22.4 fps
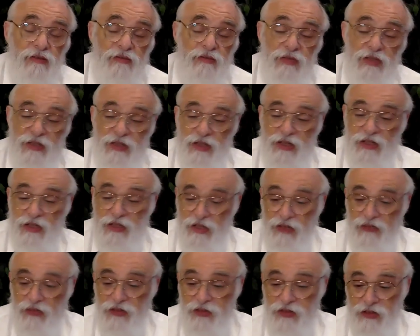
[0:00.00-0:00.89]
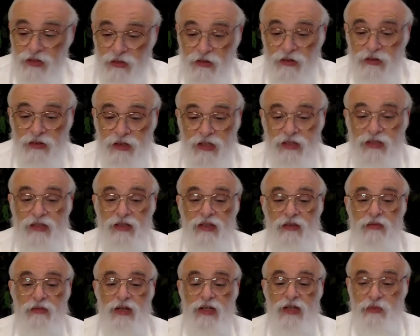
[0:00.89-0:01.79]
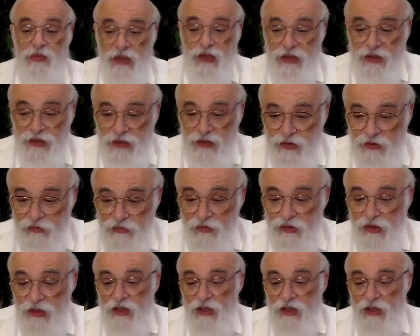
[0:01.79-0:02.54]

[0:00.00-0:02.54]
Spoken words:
Mesiras Nefesh. So that's going to be explained now.